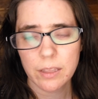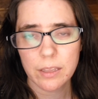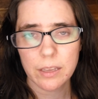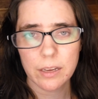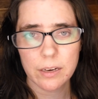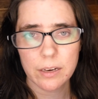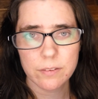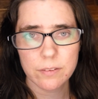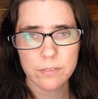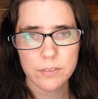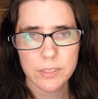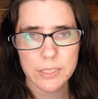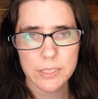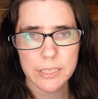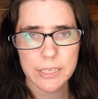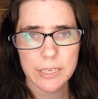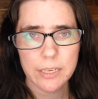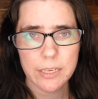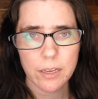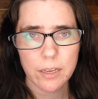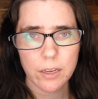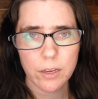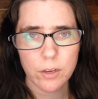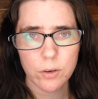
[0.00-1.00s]

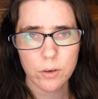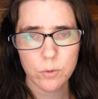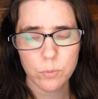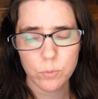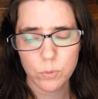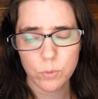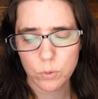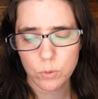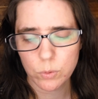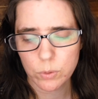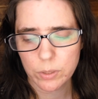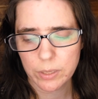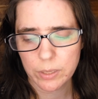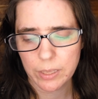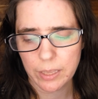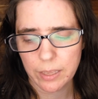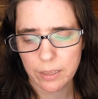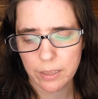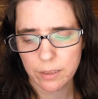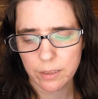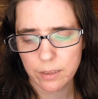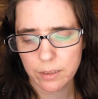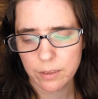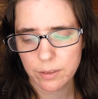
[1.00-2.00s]
Carefully unroll
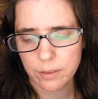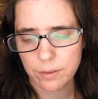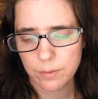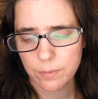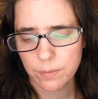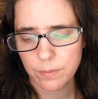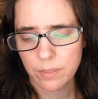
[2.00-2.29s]
cake.